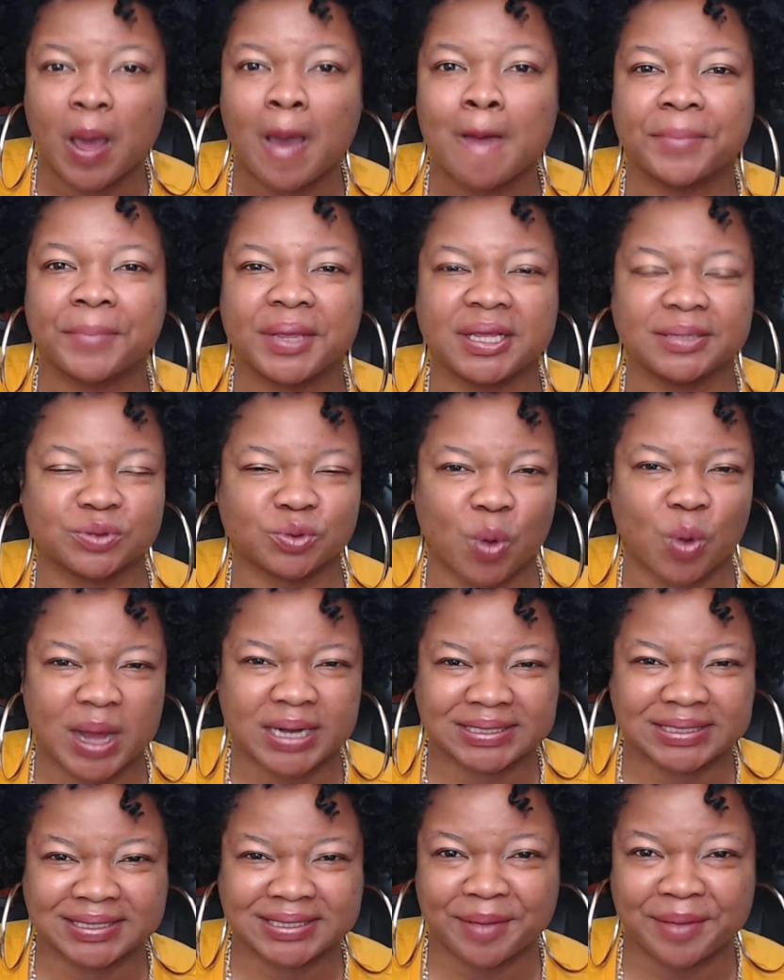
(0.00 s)
Peep Squad
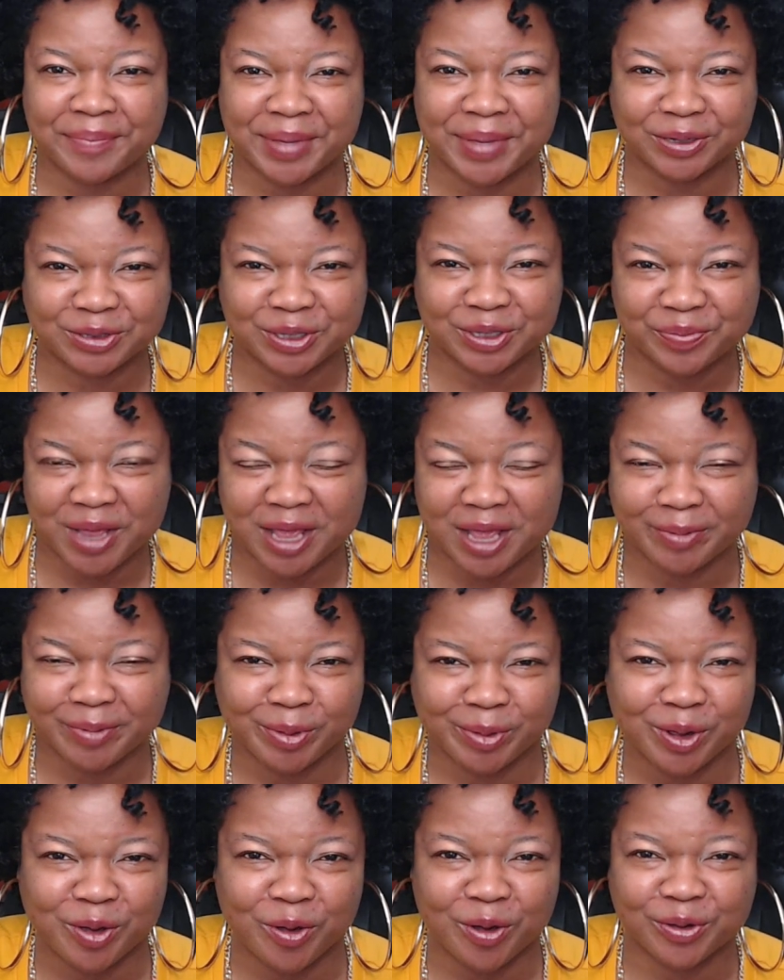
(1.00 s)
is in the building, baby.
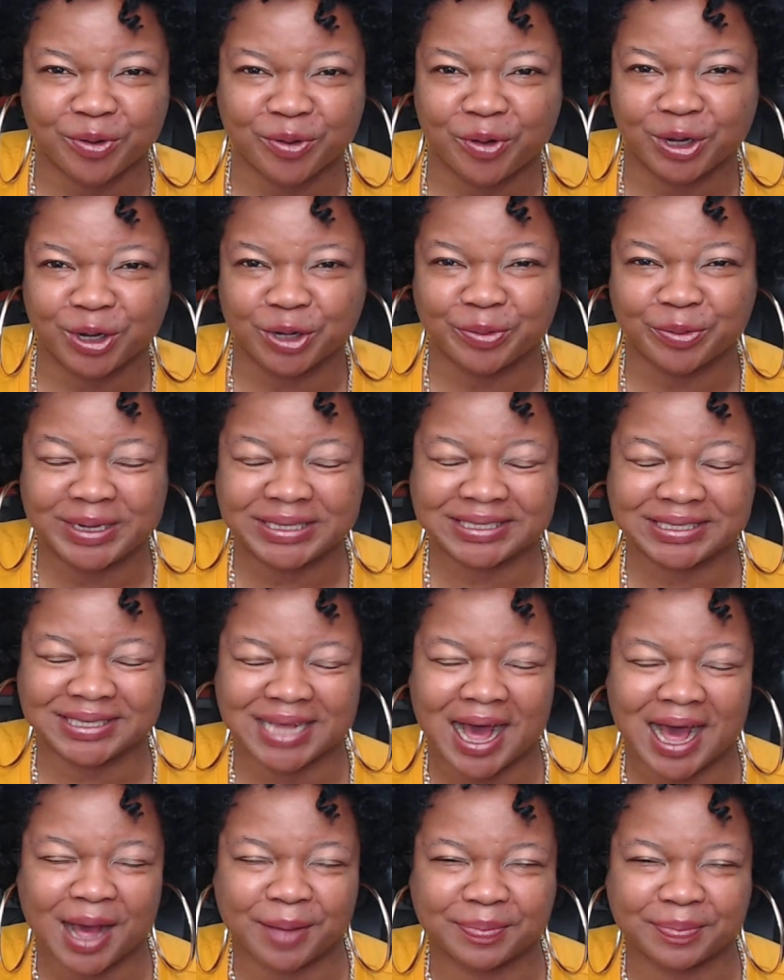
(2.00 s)
We going all the way to
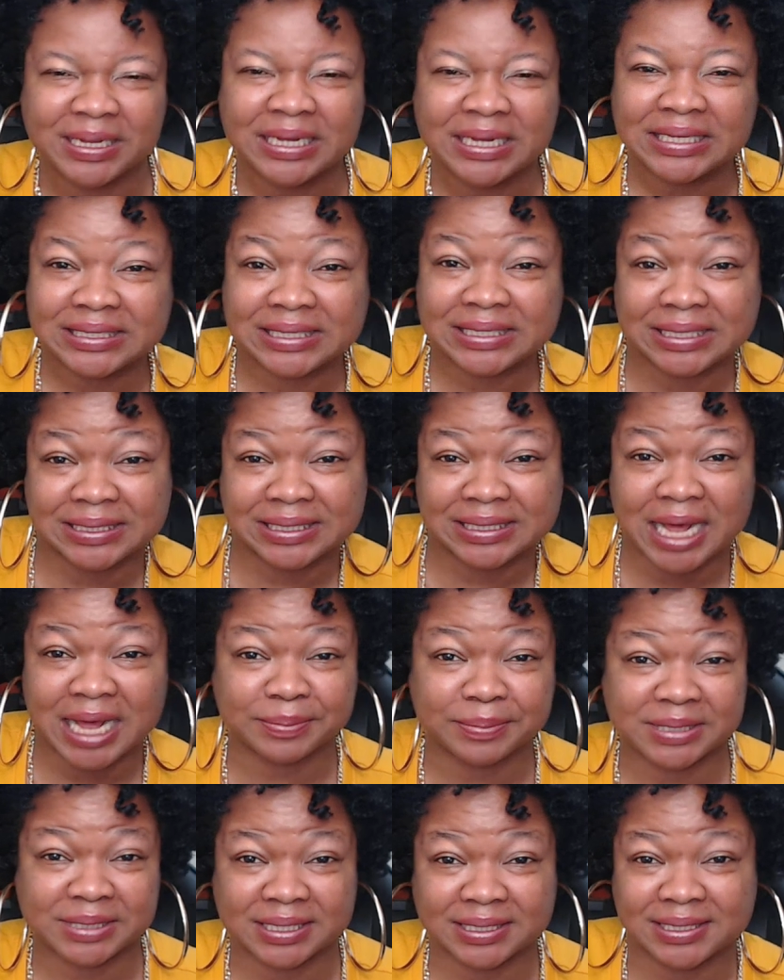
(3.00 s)
top, to the
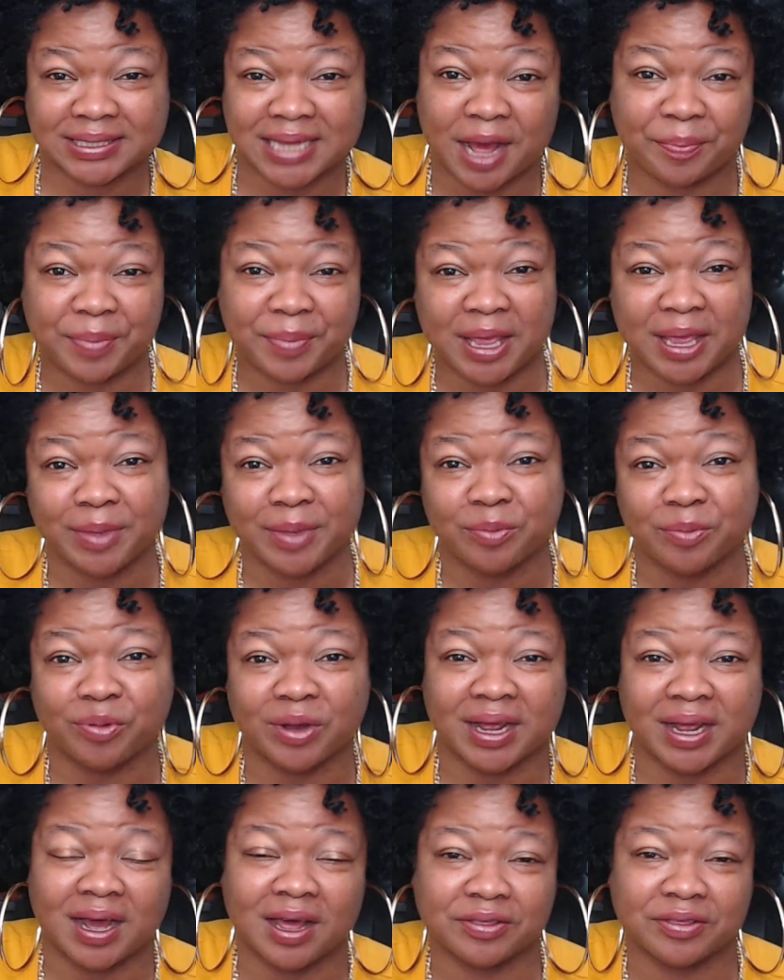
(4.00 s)
top, to the top, baby, and
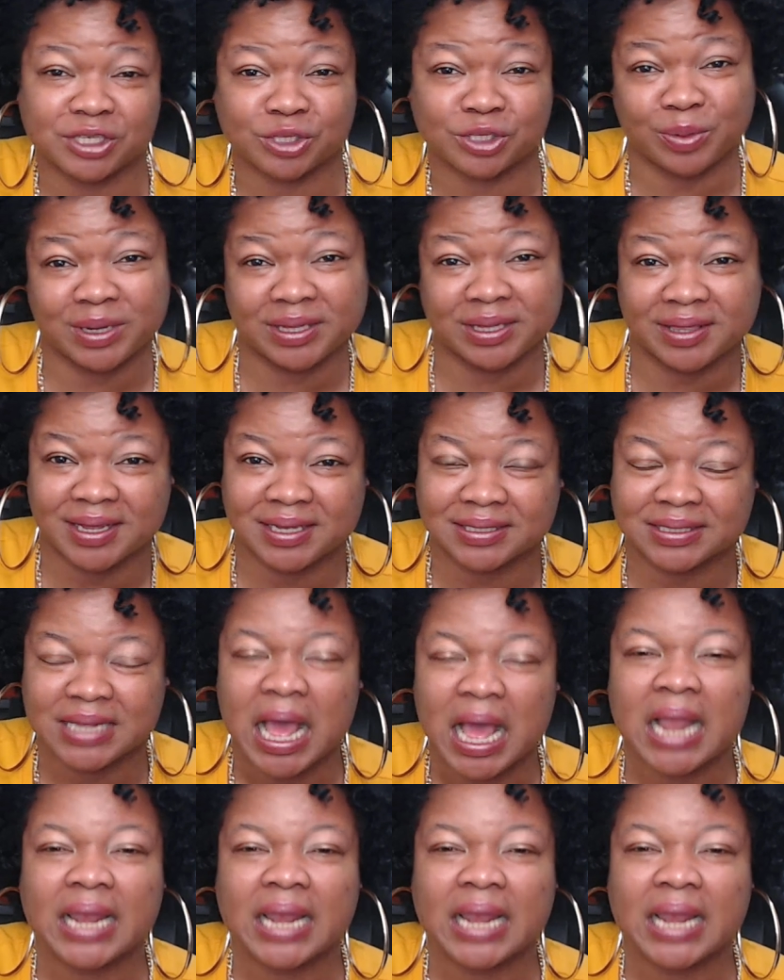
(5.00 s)
bring others with us.